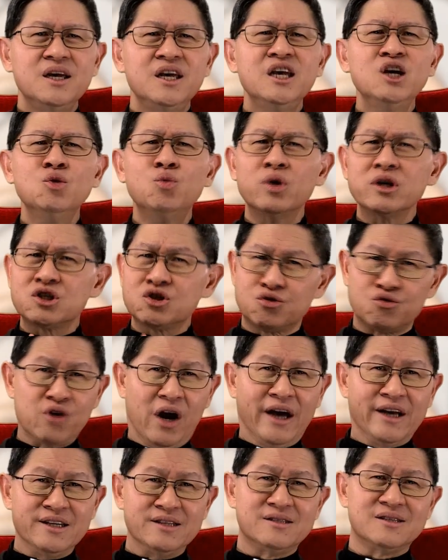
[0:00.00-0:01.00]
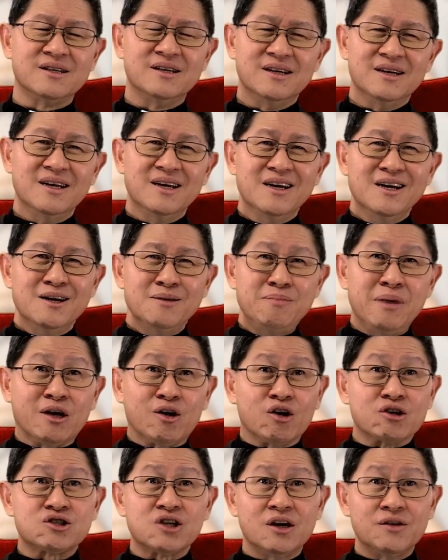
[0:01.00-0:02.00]
He was right,
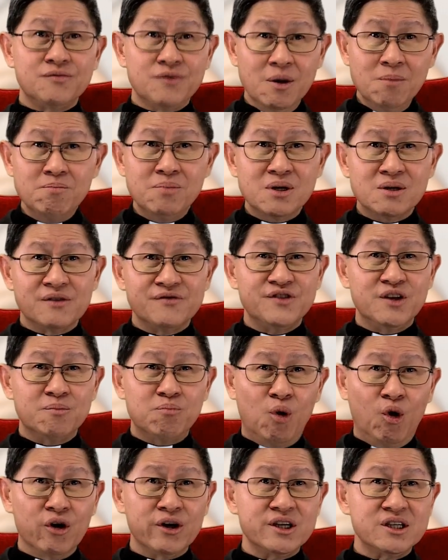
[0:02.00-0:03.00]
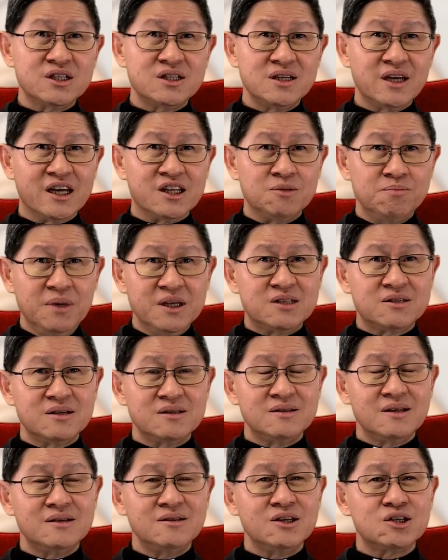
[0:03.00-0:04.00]
because a number of the boys he
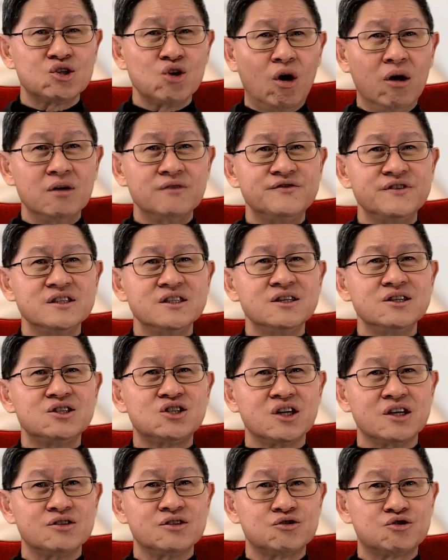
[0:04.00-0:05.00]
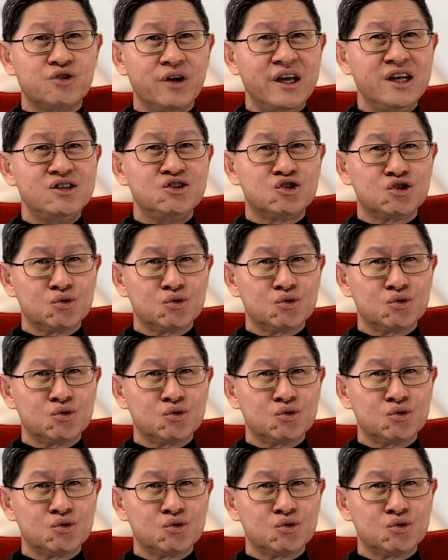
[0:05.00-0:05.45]
admitted in his orphanage and trade